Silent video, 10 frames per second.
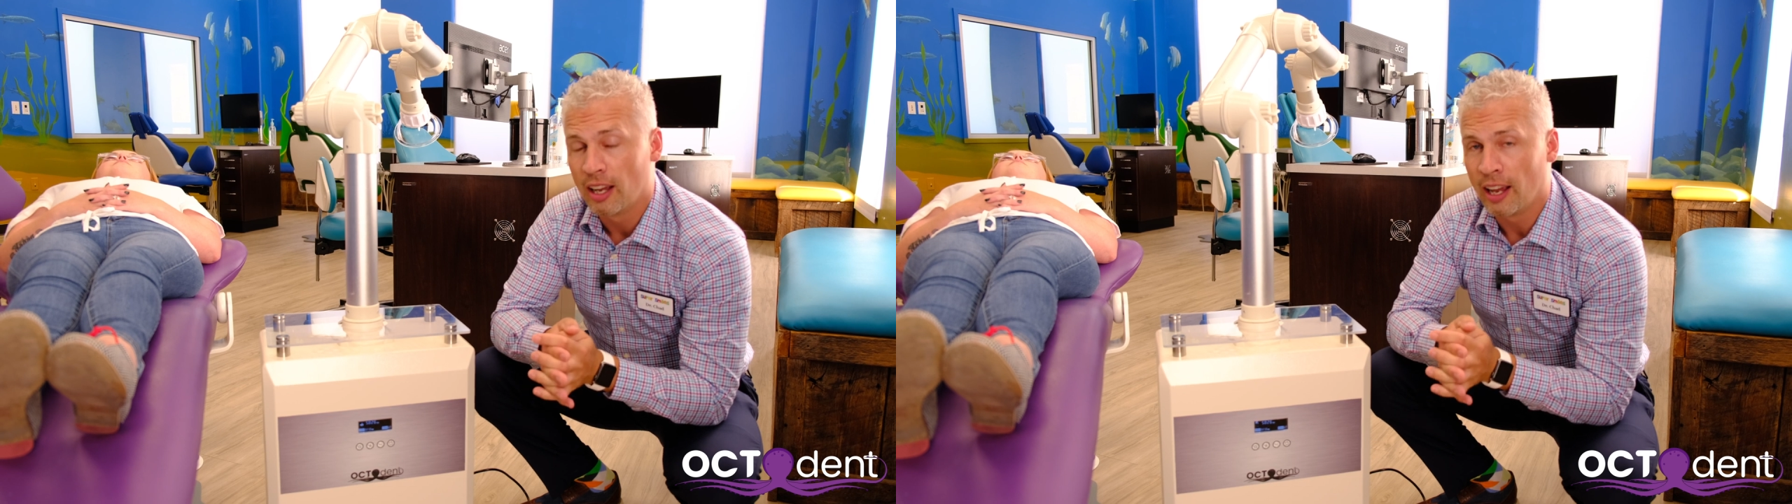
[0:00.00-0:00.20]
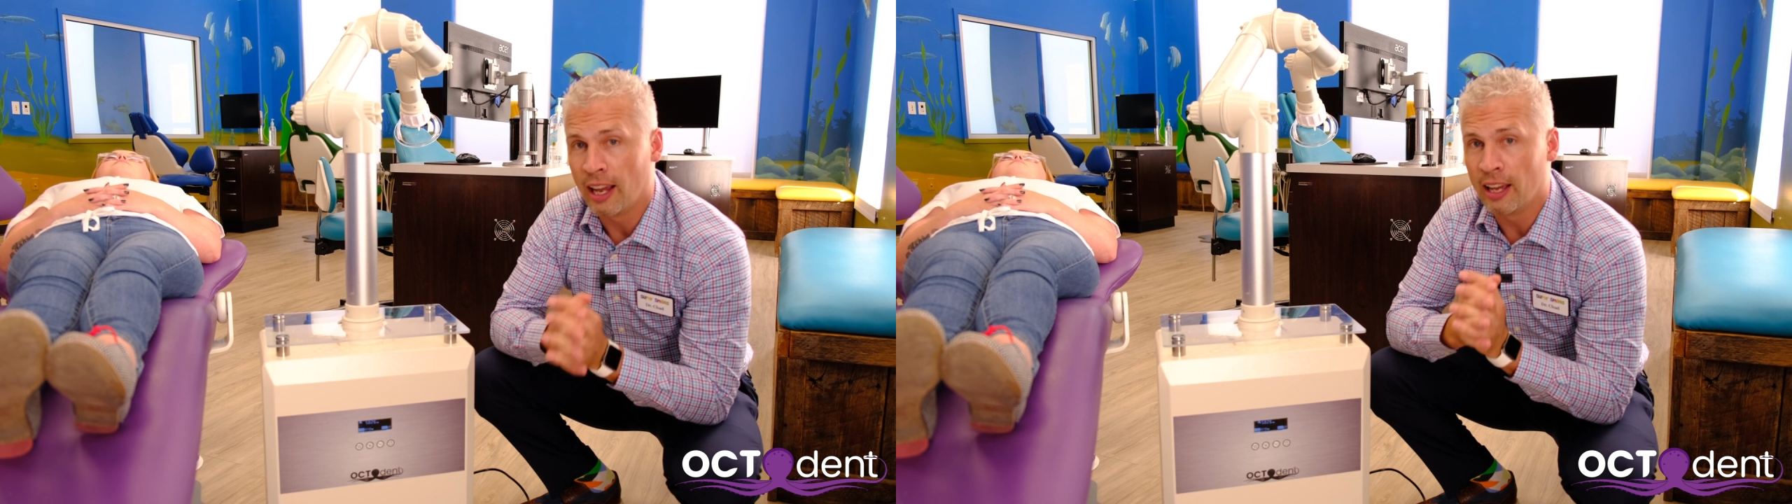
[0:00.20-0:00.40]

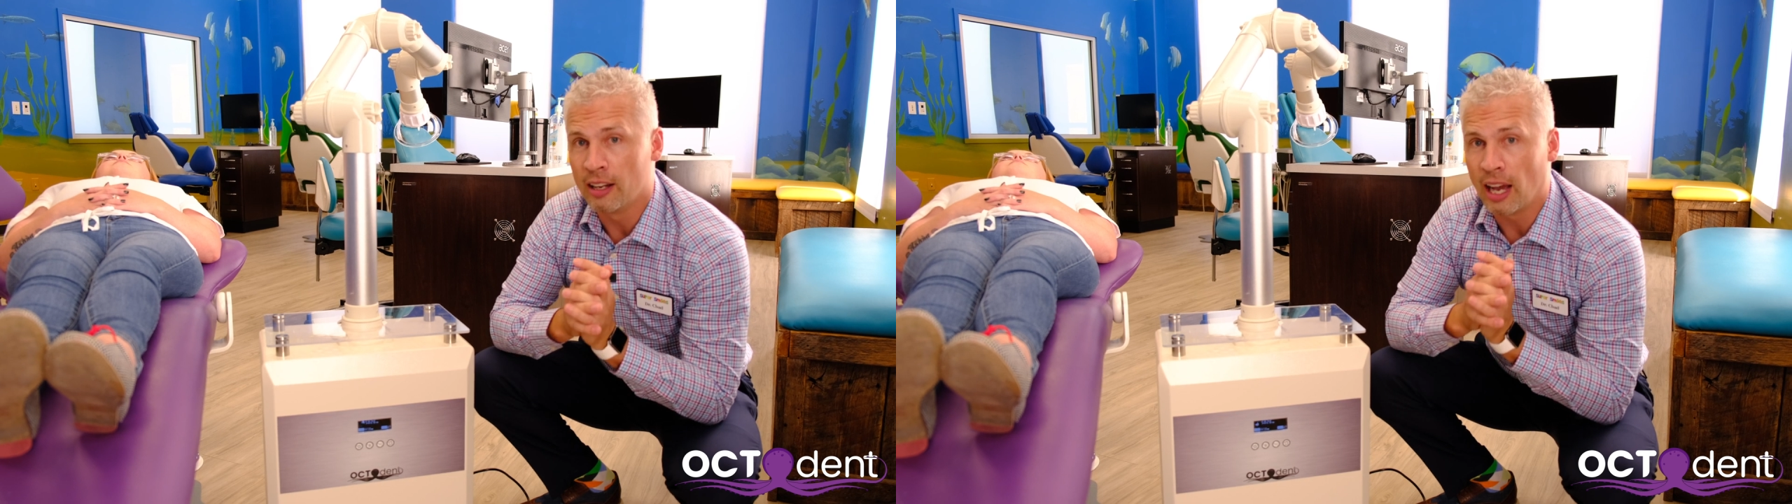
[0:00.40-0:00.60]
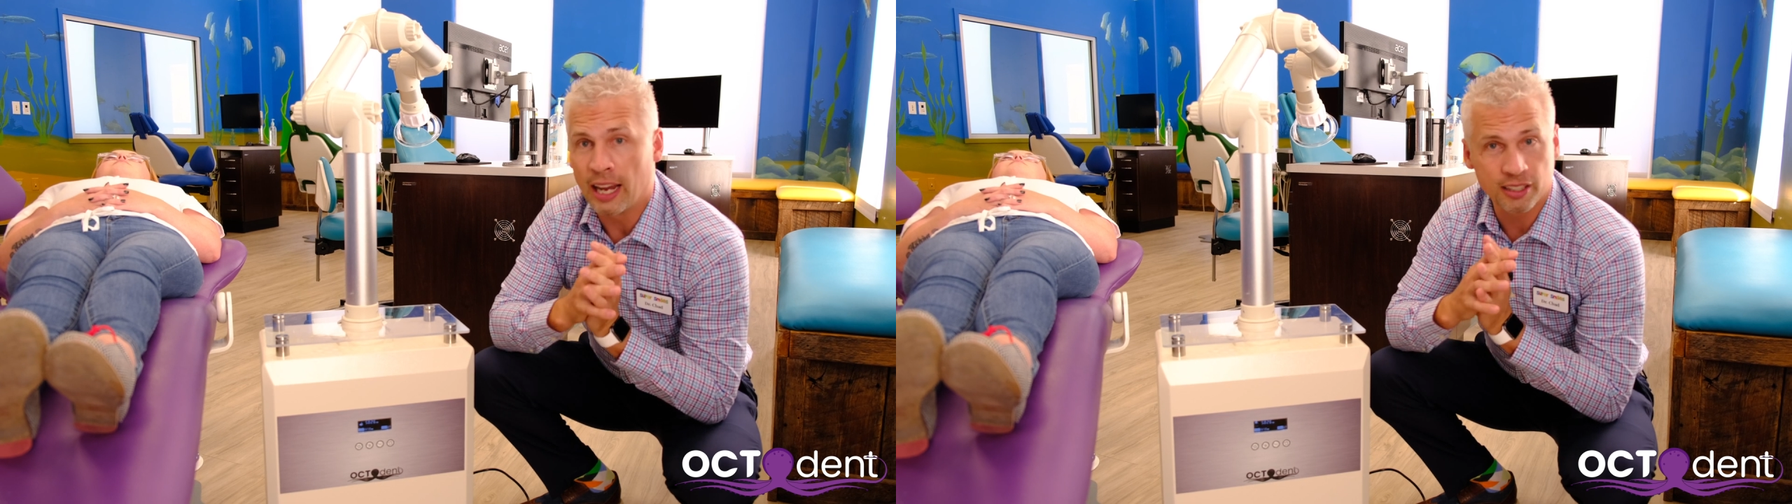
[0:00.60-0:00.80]
And
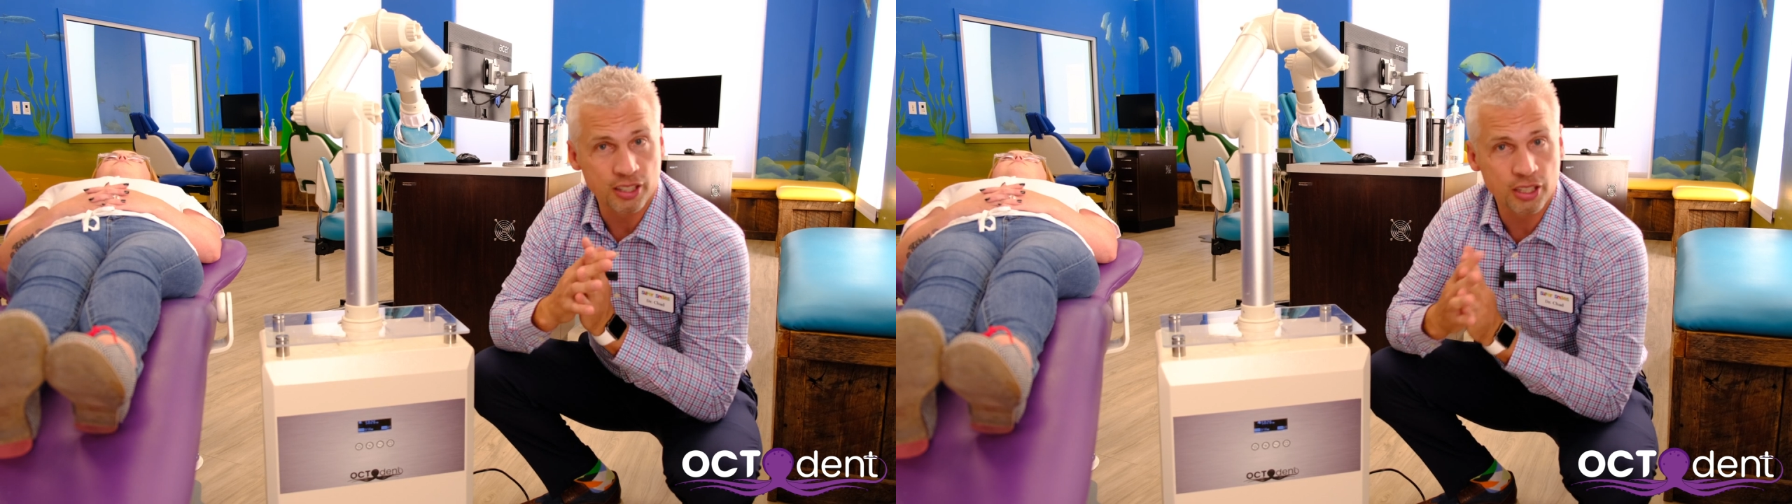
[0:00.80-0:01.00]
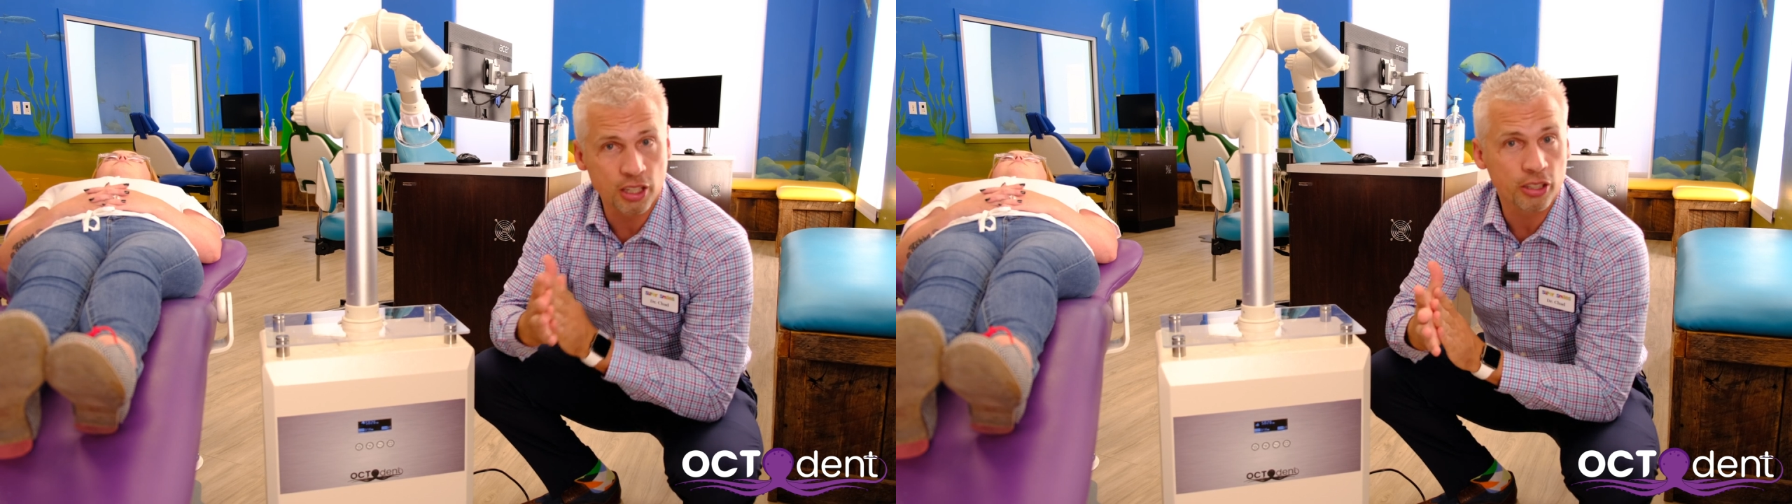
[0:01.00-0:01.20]
I can
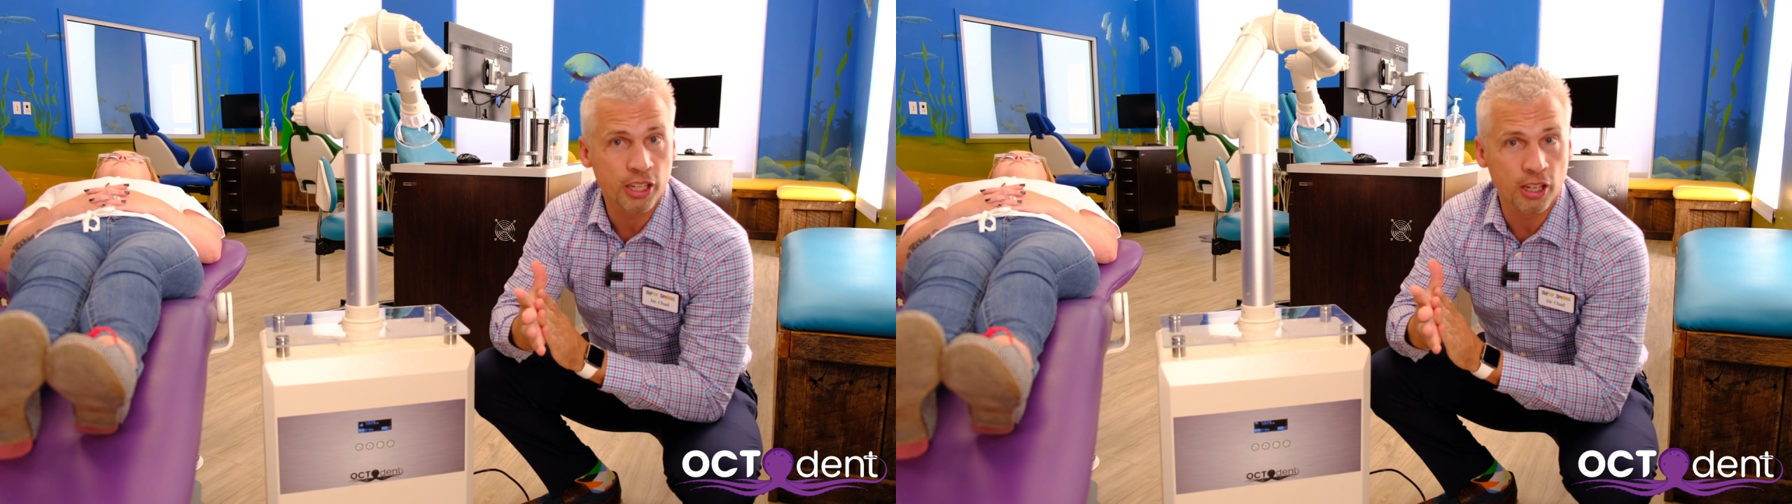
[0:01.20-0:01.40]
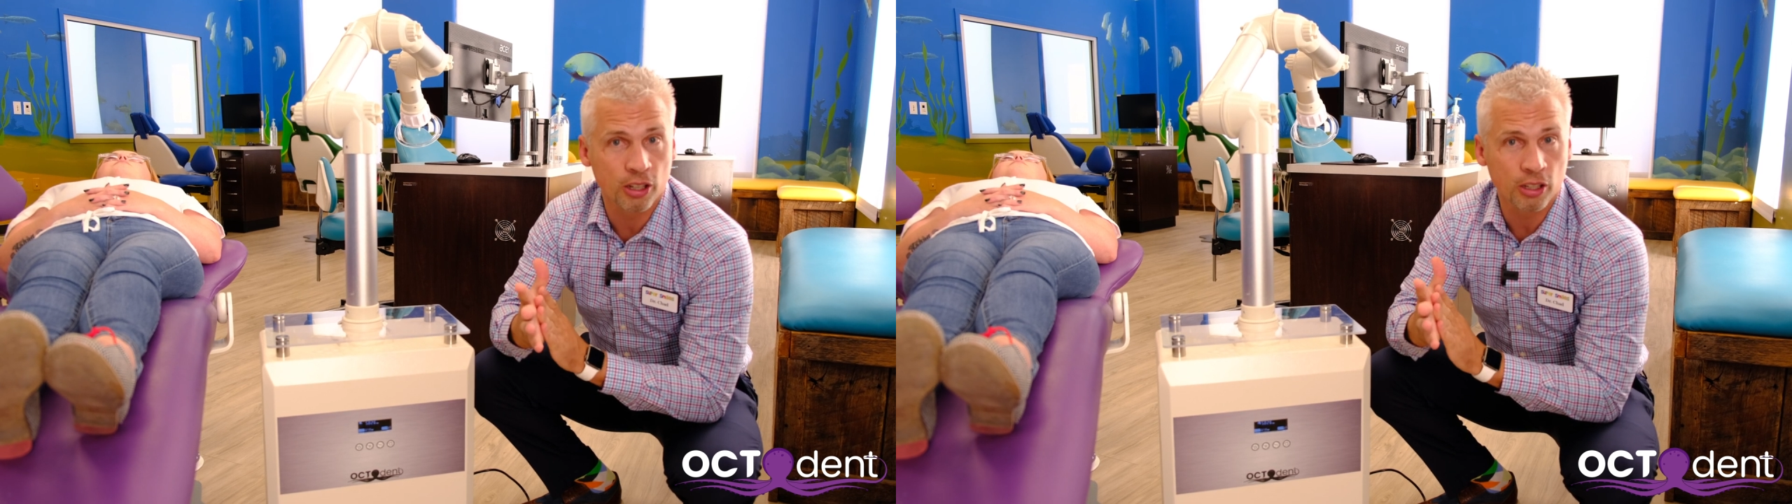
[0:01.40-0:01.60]
still
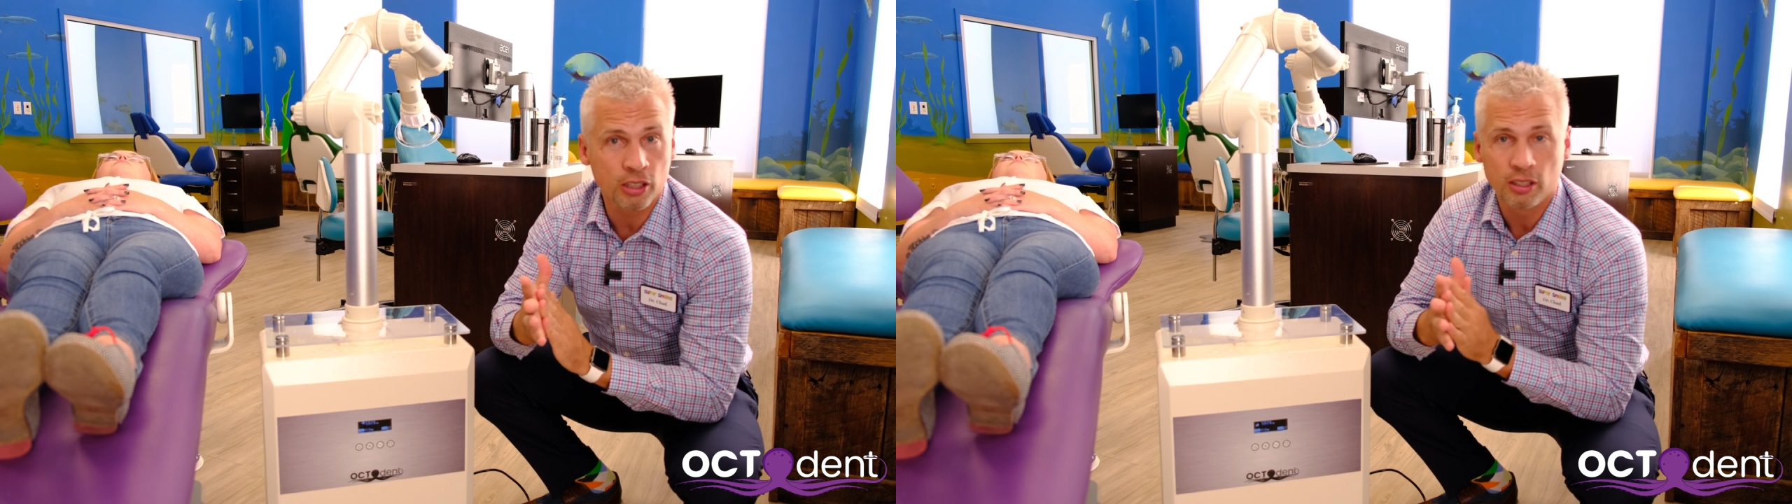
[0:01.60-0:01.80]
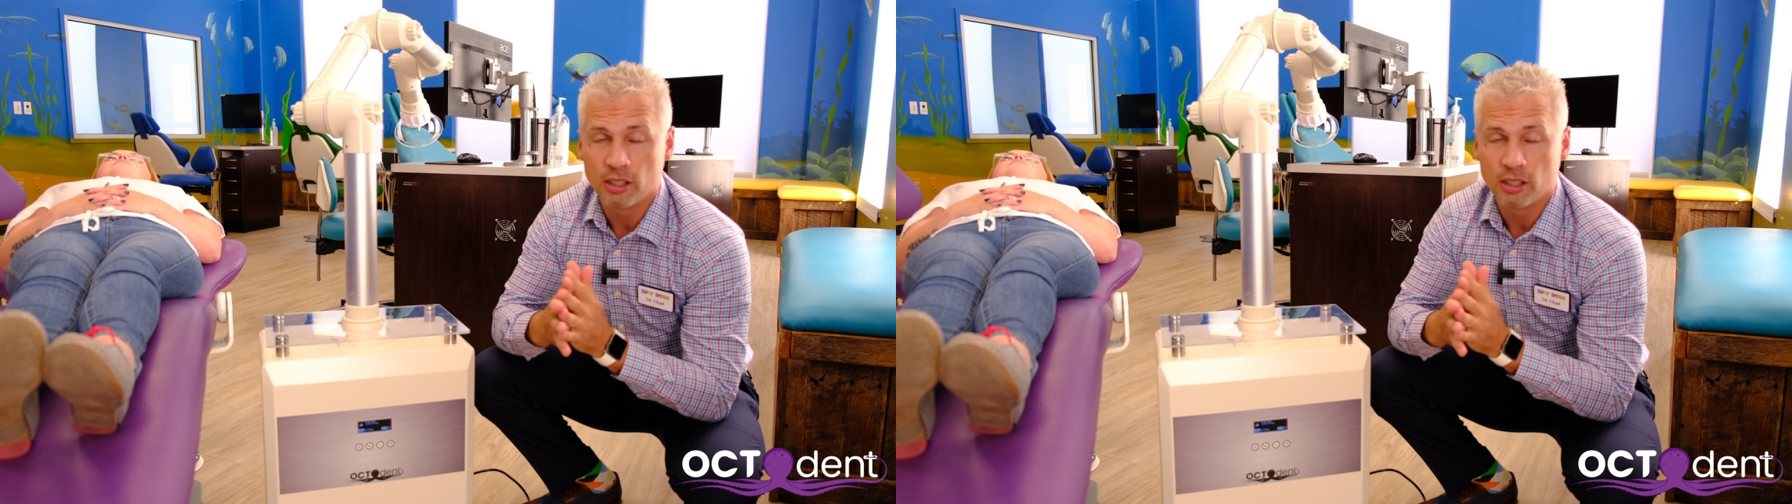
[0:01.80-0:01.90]
hear,